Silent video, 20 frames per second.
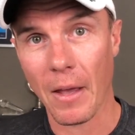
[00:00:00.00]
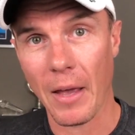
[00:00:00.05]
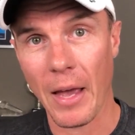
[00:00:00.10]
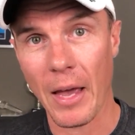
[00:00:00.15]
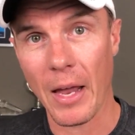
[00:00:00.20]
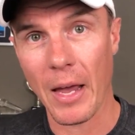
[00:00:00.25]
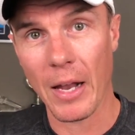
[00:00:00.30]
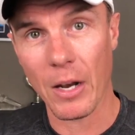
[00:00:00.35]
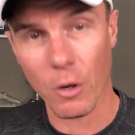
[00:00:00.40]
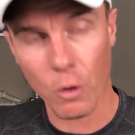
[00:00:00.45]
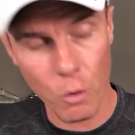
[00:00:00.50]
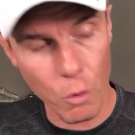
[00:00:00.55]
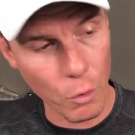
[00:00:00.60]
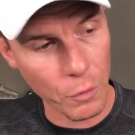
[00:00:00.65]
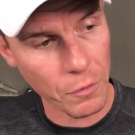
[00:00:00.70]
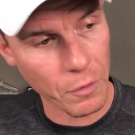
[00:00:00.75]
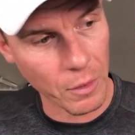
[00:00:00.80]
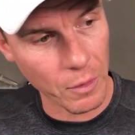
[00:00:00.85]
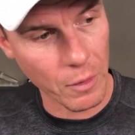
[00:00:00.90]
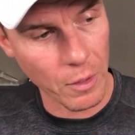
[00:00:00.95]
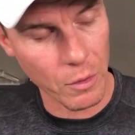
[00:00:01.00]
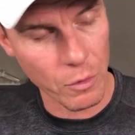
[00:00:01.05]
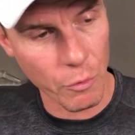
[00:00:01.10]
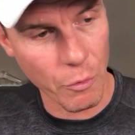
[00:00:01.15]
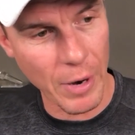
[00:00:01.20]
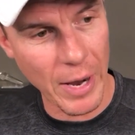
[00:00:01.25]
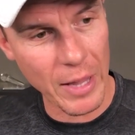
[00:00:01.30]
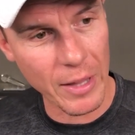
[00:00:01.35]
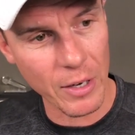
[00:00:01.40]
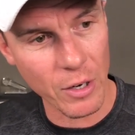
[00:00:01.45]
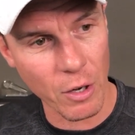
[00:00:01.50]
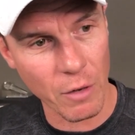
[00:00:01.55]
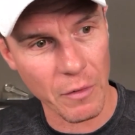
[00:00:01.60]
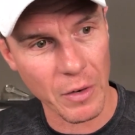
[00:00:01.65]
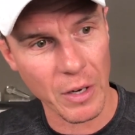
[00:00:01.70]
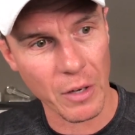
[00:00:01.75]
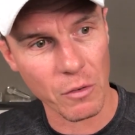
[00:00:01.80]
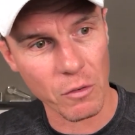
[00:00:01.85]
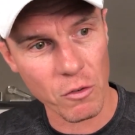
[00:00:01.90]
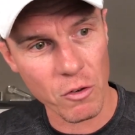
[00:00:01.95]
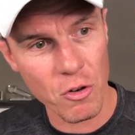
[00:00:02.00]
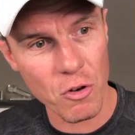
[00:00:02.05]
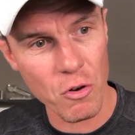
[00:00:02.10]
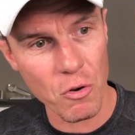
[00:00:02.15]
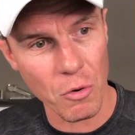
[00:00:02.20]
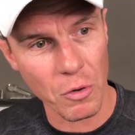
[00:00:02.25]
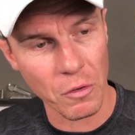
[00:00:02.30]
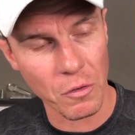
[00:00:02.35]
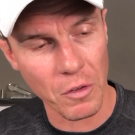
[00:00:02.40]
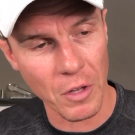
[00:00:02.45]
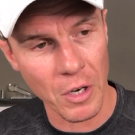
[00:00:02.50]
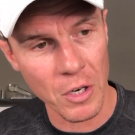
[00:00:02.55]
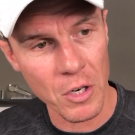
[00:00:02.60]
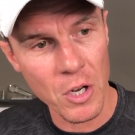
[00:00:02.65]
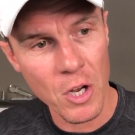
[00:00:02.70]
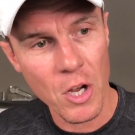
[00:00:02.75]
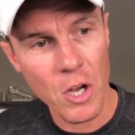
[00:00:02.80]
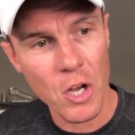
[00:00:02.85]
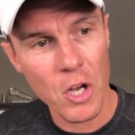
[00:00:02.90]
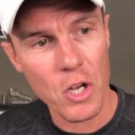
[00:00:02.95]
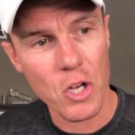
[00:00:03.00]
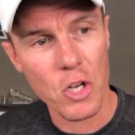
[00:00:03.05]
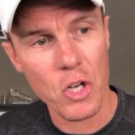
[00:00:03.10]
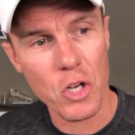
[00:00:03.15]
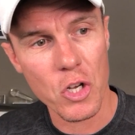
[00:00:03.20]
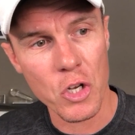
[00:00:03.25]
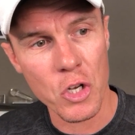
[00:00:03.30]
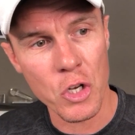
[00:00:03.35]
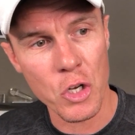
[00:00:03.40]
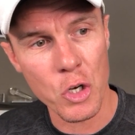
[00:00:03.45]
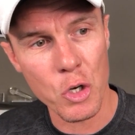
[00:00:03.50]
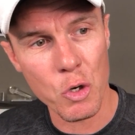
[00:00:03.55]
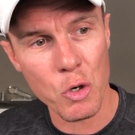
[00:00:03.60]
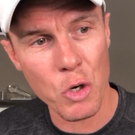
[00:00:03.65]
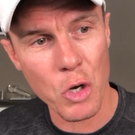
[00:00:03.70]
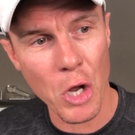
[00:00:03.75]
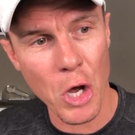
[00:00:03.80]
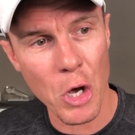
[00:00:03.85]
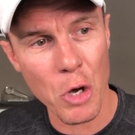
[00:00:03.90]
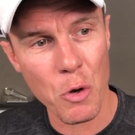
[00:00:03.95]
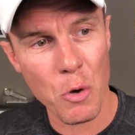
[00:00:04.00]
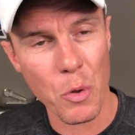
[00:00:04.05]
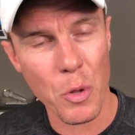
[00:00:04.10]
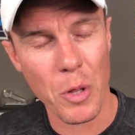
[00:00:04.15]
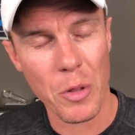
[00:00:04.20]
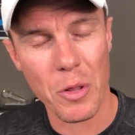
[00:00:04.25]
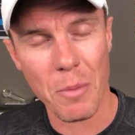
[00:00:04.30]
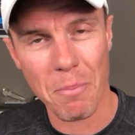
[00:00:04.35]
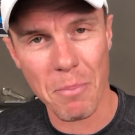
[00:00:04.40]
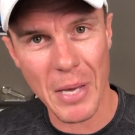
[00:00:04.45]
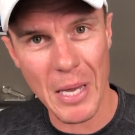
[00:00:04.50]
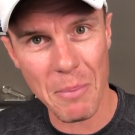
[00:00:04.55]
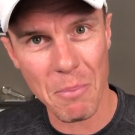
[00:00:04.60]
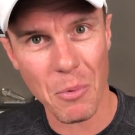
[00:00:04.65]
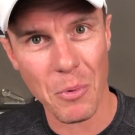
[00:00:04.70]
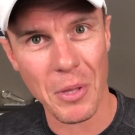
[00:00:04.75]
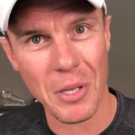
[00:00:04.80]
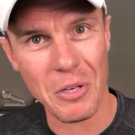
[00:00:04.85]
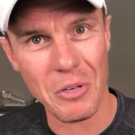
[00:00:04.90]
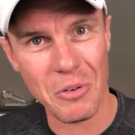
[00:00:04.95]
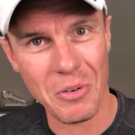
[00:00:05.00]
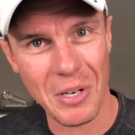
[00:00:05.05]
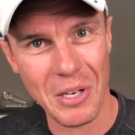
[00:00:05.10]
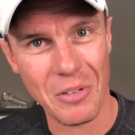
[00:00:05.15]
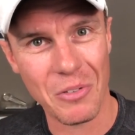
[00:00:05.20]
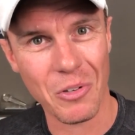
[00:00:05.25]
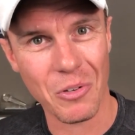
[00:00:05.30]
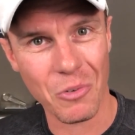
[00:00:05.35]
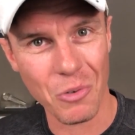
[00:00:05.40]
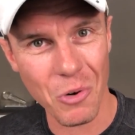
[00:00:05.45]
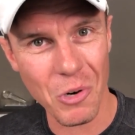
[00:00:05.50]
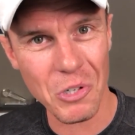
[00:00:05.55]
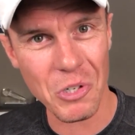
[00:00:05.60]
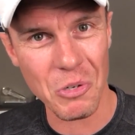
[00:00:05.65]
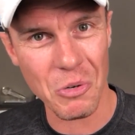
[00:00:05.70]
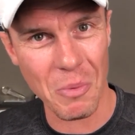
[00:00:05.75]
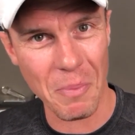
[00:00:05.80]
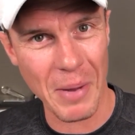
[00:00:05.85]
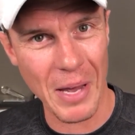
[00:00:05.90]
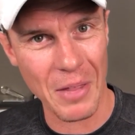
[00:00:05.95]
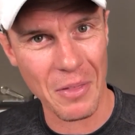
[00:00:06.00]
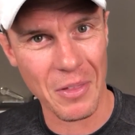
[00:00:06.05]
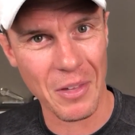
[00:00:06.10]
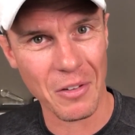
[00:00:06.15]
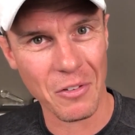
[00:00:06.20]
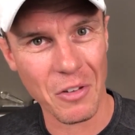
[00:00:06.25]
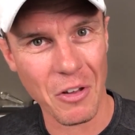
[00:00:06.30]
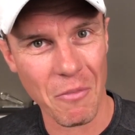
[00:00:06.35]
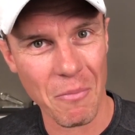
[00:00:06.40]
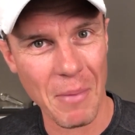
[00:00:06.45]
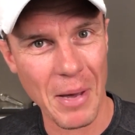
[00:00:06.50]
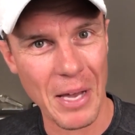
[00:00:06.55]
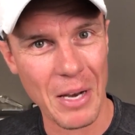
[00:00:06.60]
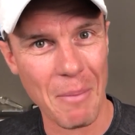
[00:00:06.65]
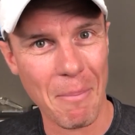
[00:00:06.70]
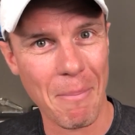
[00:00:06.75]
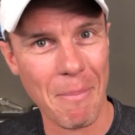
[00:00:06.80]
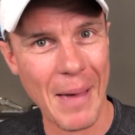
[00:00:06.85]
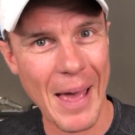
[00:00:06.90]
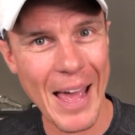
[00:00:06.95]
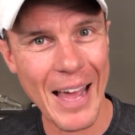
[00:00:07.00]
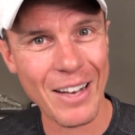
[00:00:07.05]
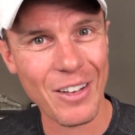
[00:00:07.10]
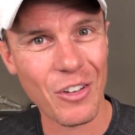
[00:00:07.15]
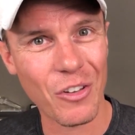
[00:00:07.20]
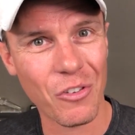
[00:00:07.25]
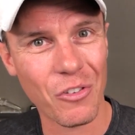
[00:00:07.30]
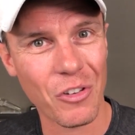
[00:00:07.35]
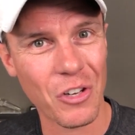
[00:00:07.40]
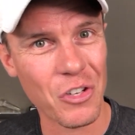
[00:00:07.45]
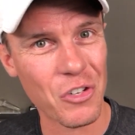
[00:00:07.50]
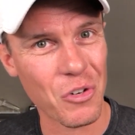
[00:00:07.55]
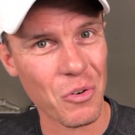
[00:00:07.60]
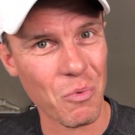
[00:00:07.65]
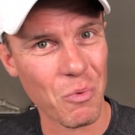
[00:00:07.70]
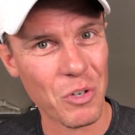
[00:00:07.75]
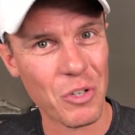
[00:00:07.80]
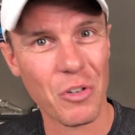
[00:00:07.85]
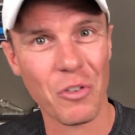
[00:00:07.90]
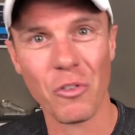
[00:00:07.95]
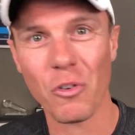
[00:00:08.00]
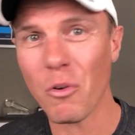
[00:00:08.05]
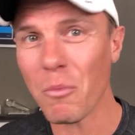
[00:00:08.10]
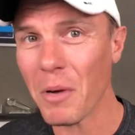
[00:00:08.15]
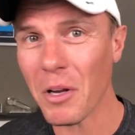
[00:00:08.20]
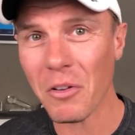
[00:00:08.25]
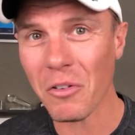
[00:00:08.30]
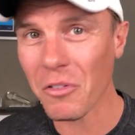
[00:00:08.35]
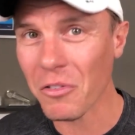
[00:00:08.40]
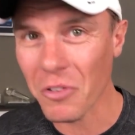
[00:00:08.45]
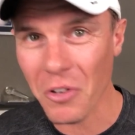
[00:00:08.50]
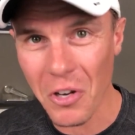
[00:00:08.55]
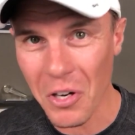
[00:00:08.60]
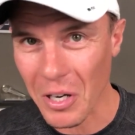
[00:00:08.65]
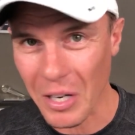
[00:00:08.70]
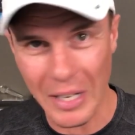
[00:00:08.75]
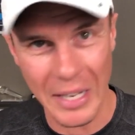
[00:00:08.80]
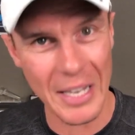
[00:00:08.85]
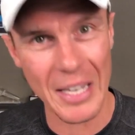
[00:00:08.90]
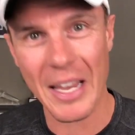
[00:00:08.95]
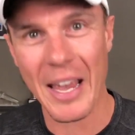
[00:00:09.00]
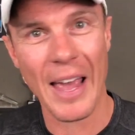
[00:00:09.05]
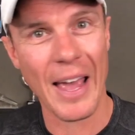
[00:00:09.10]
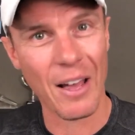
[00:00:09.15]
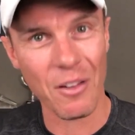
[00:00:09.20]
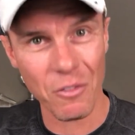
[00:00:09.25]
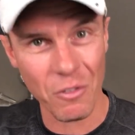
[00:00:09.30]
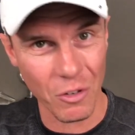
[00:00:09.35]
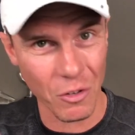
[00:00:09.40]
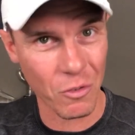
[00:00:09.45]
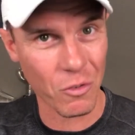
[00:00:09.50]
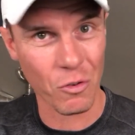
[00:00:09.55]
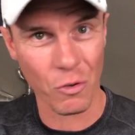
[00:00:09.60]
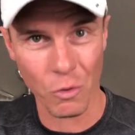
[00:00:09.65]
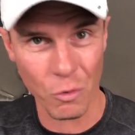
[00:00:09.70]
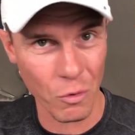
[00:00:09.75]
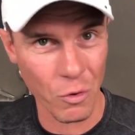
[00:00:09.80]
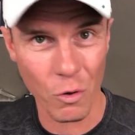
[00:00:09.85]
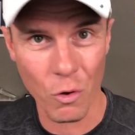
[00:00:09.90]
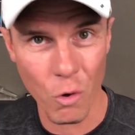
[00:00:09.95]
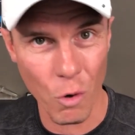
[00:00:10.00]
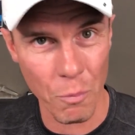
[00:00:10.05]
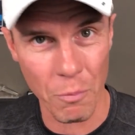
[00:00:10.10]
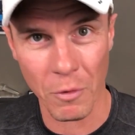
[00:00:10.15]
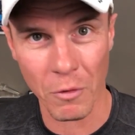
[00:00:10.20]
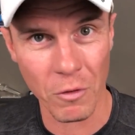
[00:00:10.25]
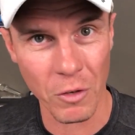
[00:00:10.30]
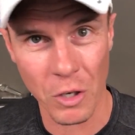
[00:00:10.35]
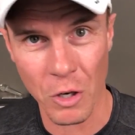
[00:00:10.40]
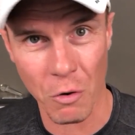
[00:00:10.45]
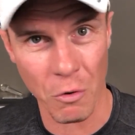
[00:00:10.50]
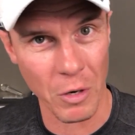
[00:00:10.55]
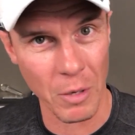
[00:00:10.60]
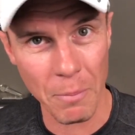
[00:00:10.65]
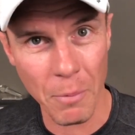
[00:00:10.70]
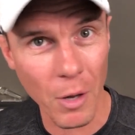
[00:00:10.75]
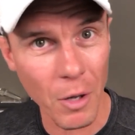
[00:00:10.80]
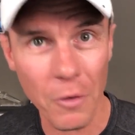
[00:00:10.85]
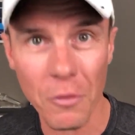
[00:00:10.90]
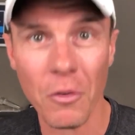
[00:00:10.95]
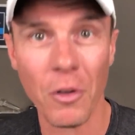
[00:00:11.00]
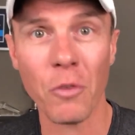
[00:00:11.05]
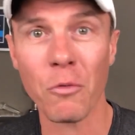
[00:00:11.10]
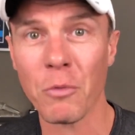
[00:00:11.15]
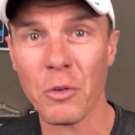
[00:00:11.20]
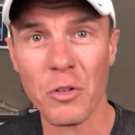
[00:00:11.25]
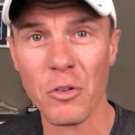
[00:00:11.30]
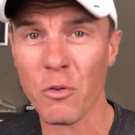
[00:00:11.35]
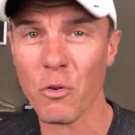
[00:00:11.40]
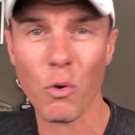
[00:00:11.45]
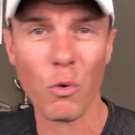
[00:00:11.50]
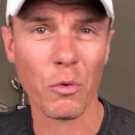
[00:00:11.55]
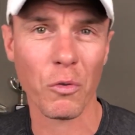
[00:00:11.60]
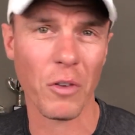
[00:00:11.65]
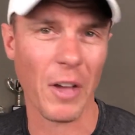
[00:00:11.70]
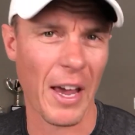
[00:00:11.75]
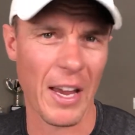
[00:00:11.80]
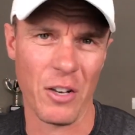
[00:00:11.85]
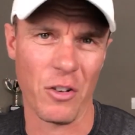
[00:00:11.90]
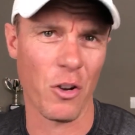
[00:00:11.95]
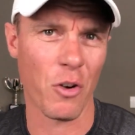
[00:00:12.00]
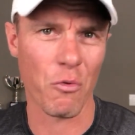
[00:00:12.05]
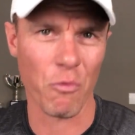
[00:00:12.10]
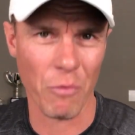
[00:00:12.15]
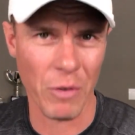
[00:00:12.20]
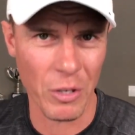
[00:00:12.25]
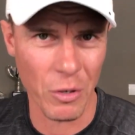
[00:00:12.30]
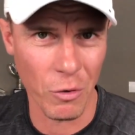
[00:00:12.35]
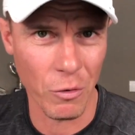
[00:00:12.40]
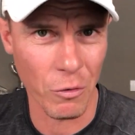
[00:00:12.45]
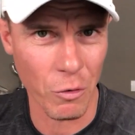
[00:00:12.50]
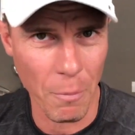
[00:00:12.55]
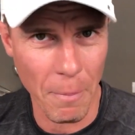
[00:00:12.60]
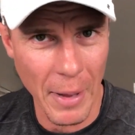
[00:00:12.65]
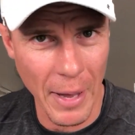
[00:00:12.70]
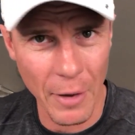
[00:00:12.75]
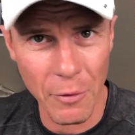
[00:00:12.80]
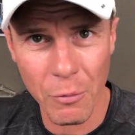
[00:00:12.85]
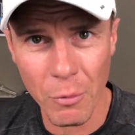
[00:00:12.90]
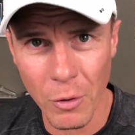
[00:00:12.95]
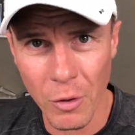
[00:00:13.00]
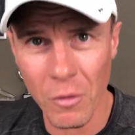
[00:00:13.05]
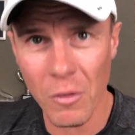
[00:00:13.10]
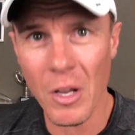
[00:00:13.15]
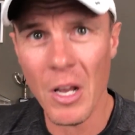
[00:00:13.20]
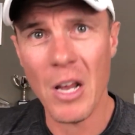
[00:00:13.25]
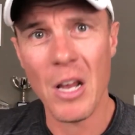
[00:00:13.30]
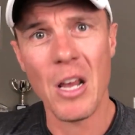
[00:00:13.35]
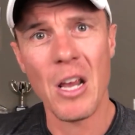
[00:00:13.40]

And of course, the reality of it is too, is that you know that the people that you need to talk to about this have made a bad decision, which is almost certainly counter to the corporate security policies, which are all say don't reuse your passwords.